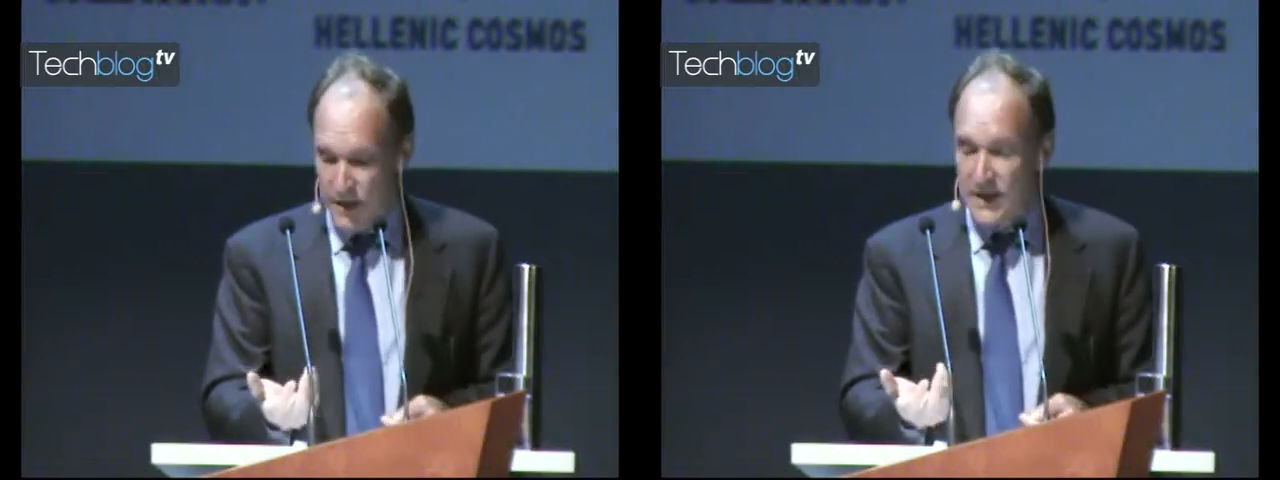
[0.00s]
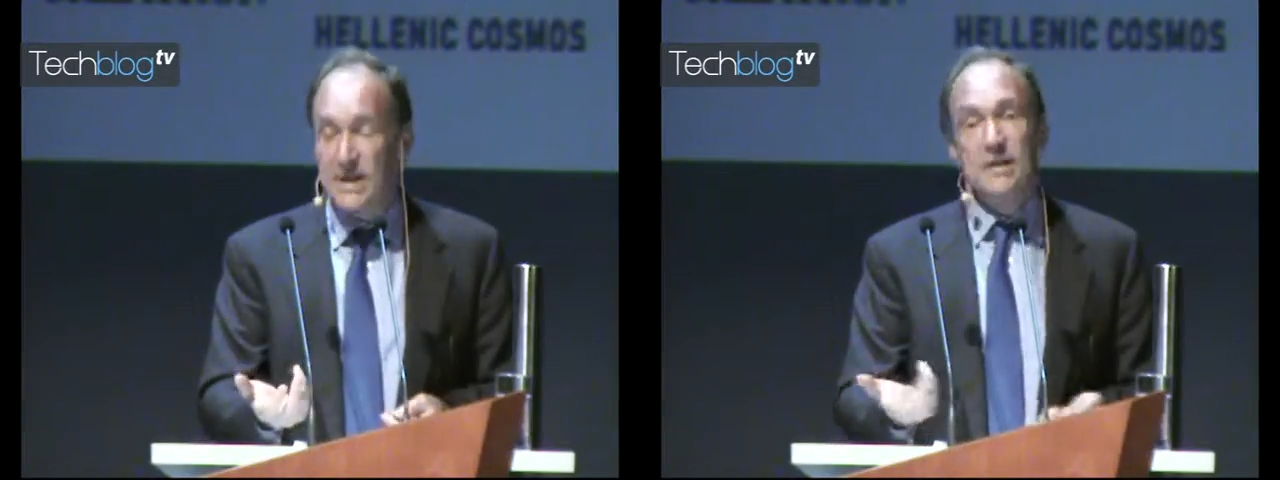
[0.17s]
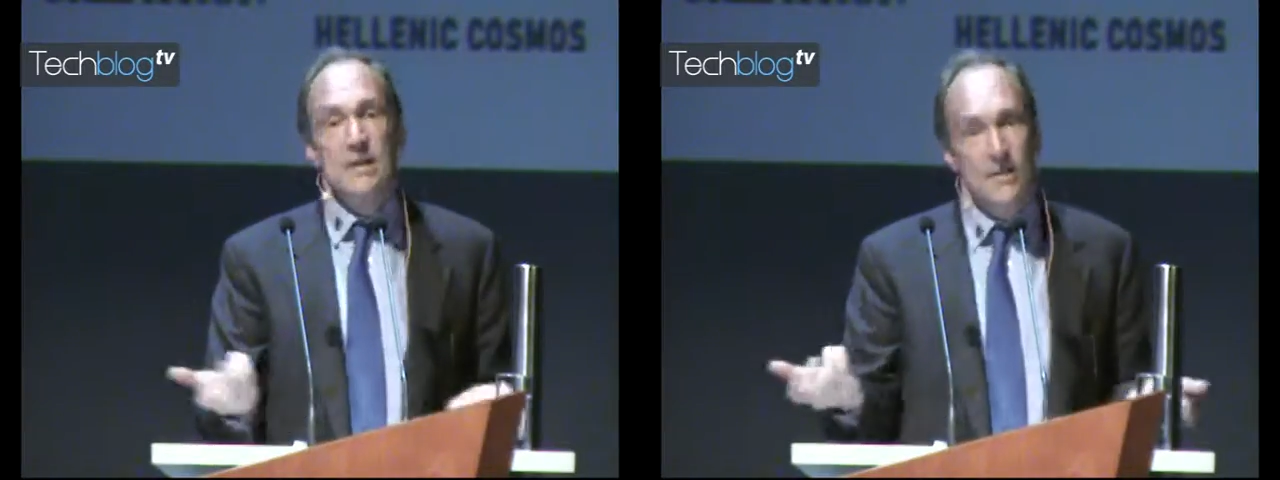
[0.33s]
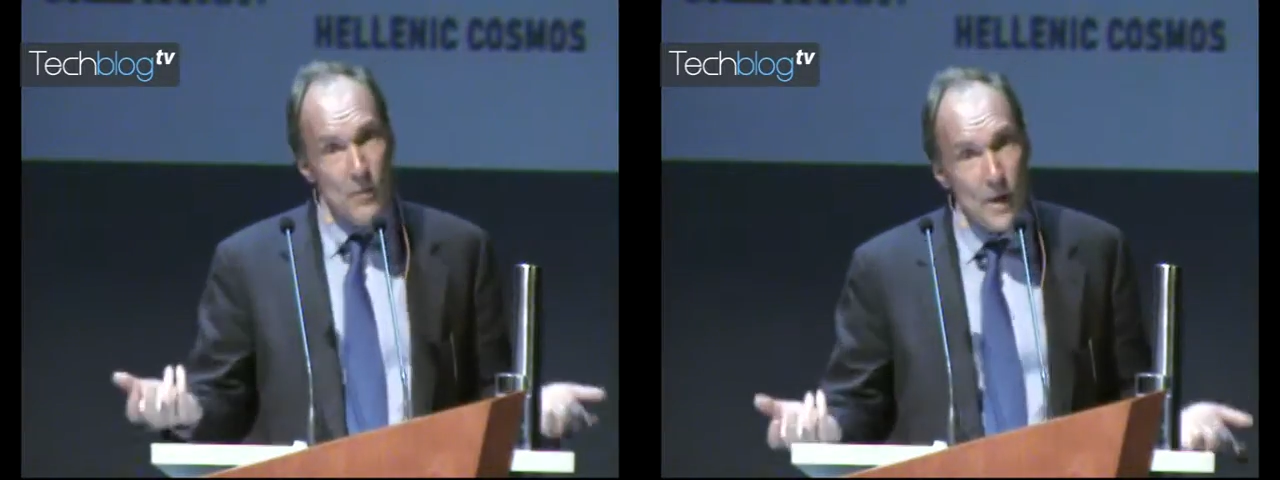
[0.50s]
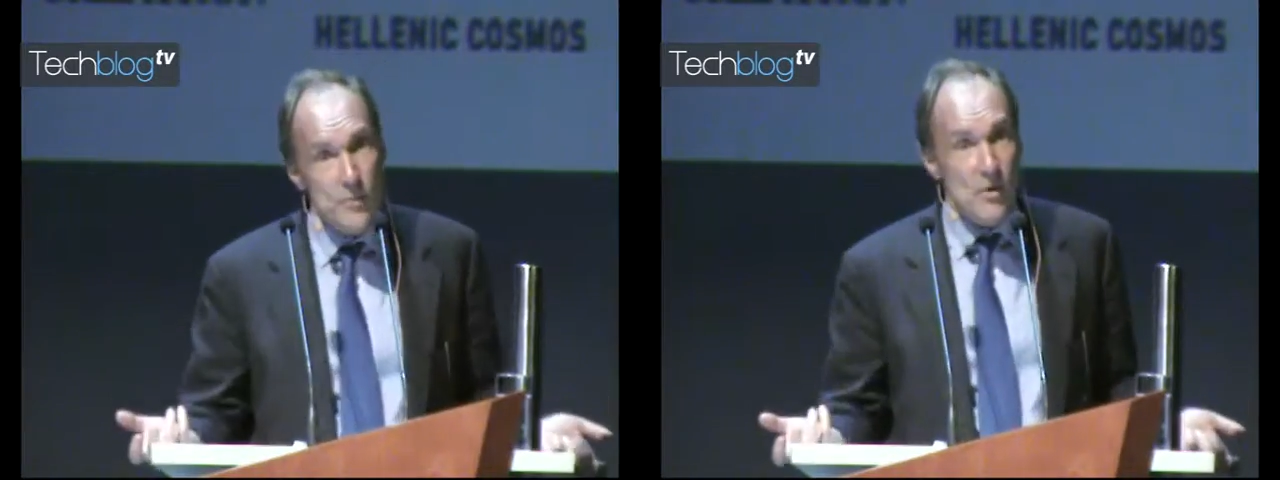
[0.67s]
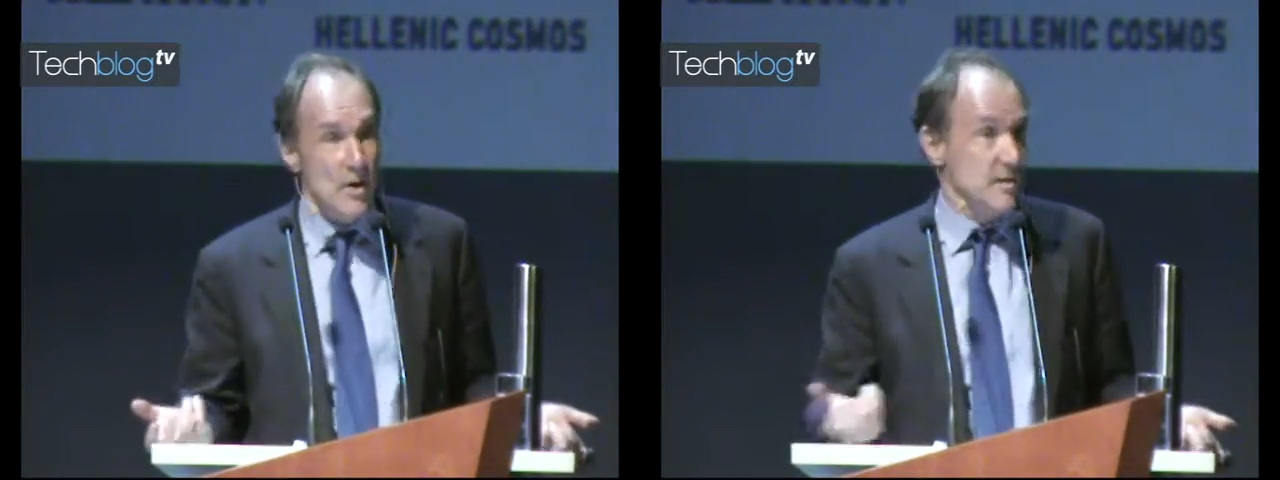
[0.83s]
but it doesn't have a
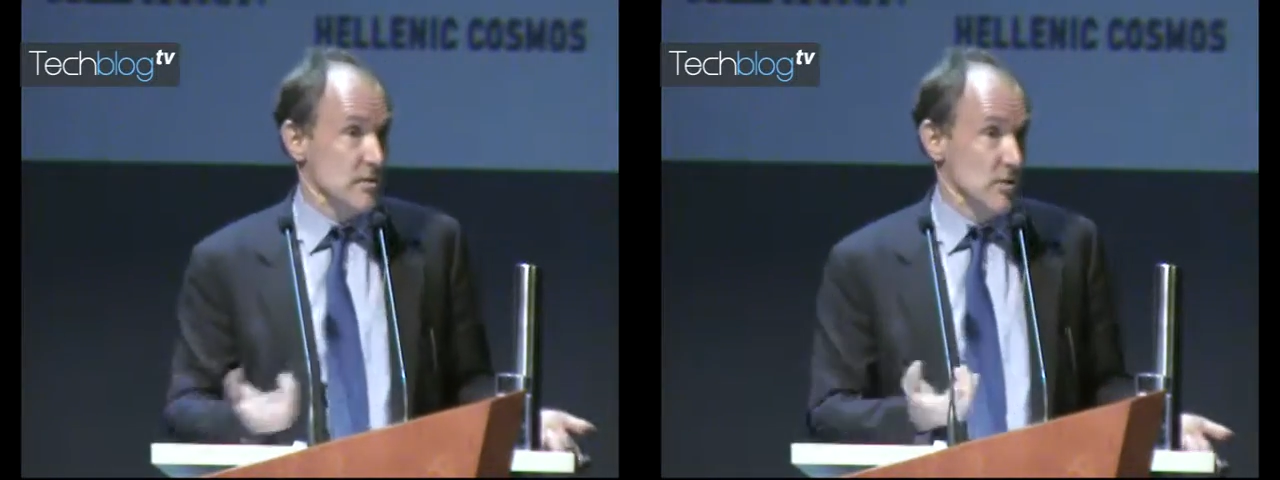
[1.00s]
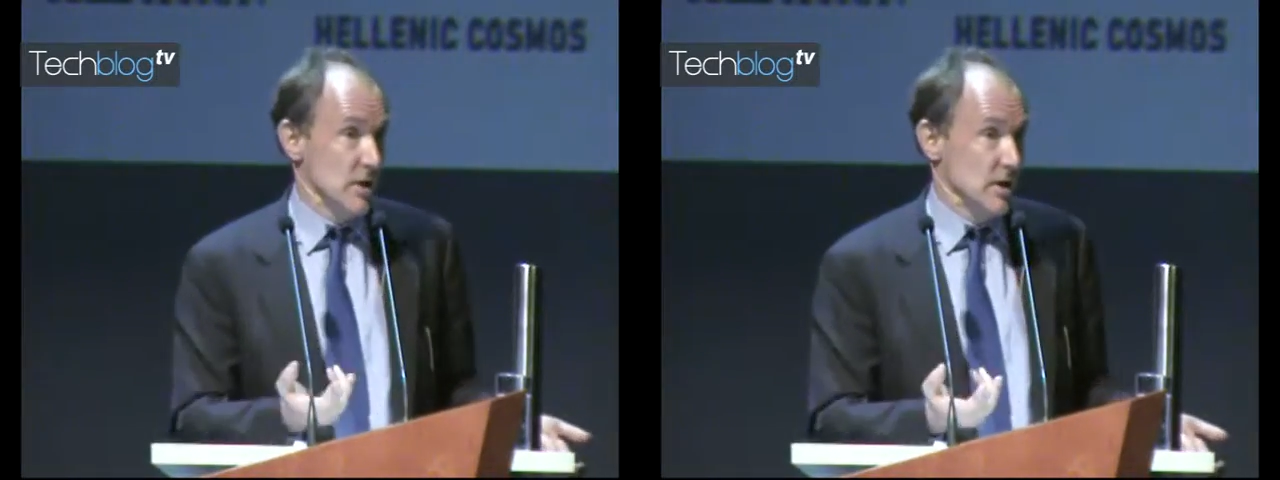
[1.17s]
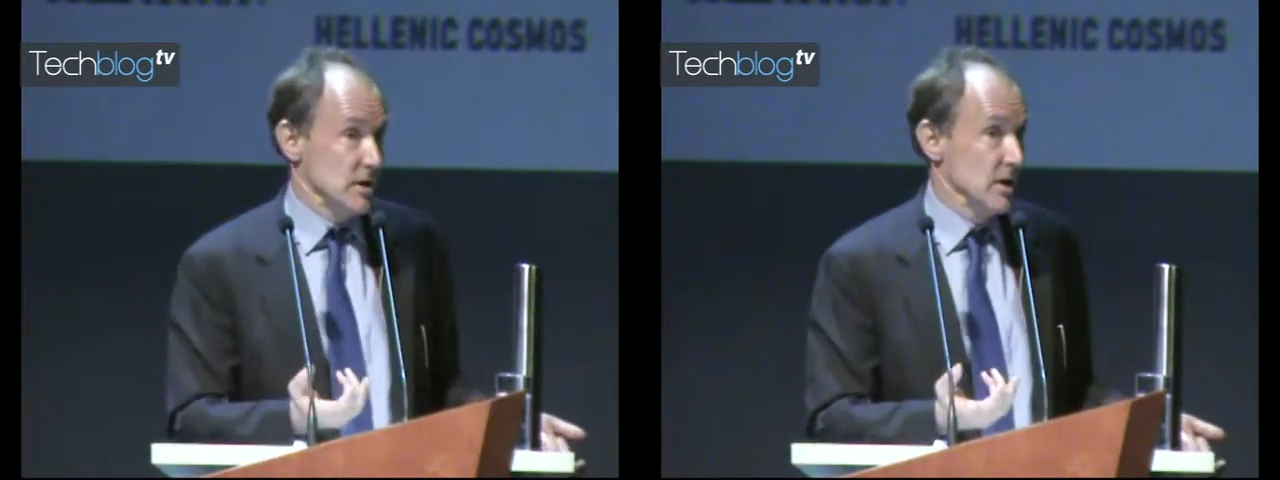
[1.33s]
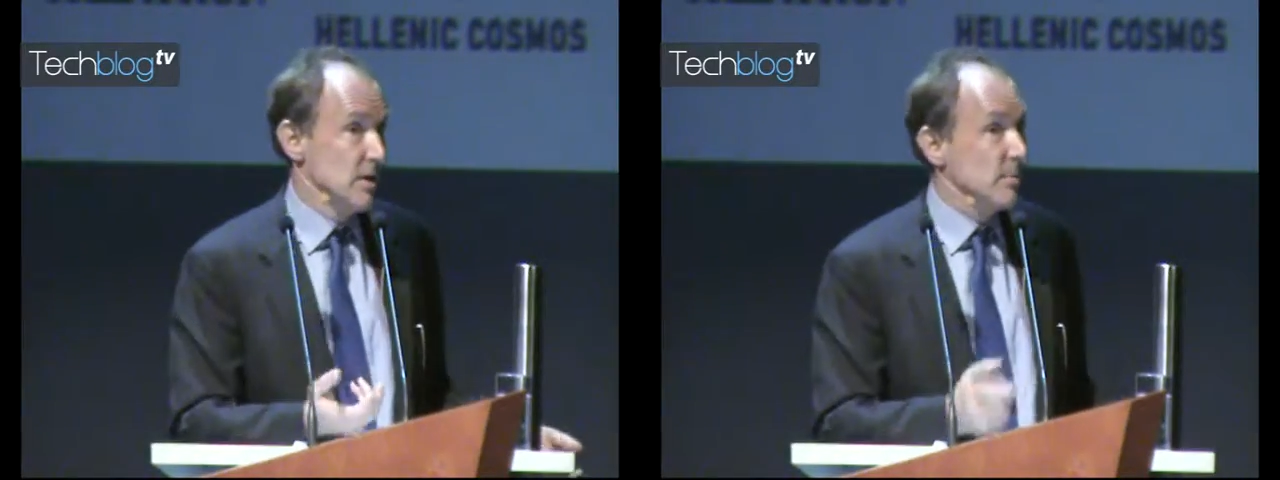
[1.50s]
web browser on it.